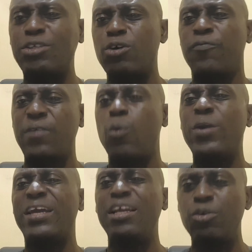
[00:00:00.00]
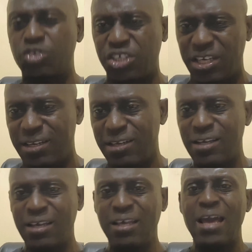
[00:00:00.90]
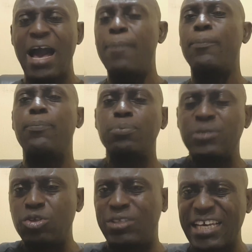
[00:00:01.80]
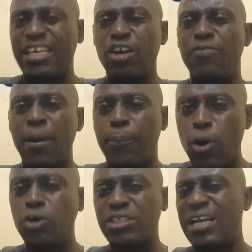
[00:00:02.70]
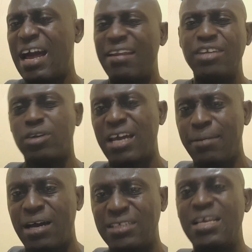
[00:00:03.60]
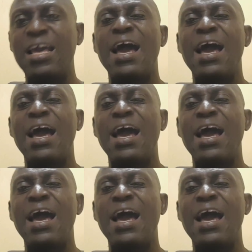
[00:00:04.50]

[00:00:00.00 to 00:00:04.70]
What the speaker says: of your weekly routine to take care of your poultry and livestock animals,